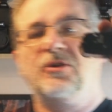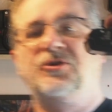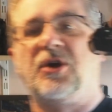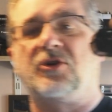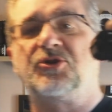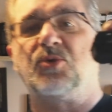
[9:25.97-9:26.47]

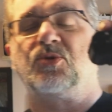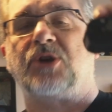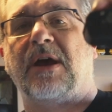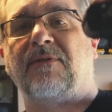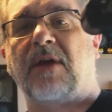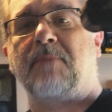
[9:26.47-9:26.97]
does
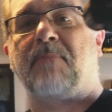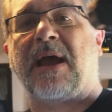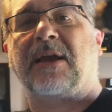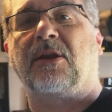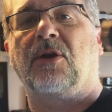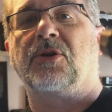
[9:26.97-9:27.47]
also have a
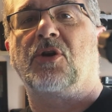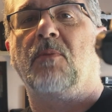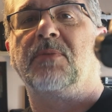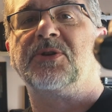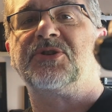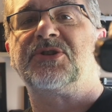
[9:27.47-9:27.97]
backlight
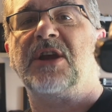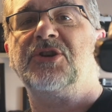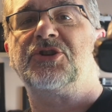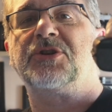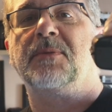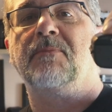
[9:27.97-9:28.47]

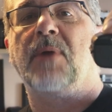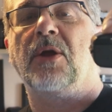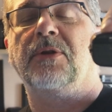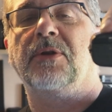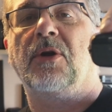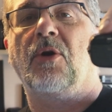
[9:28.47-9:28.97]
compensation
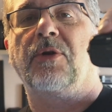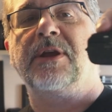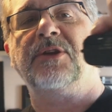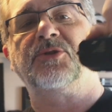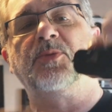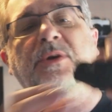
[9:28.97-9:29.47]
button on
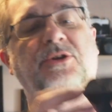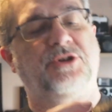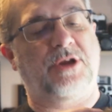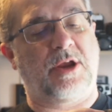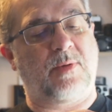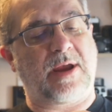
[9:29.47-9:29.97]
it,
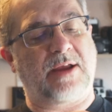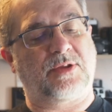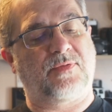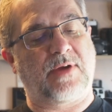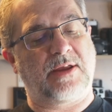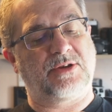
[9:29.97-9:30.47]
which you
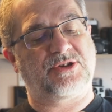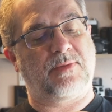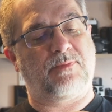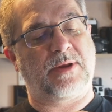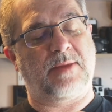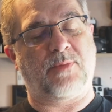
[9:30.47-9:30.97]
activate
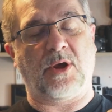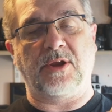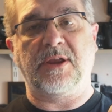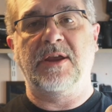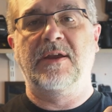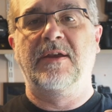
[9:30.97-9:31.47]
simply by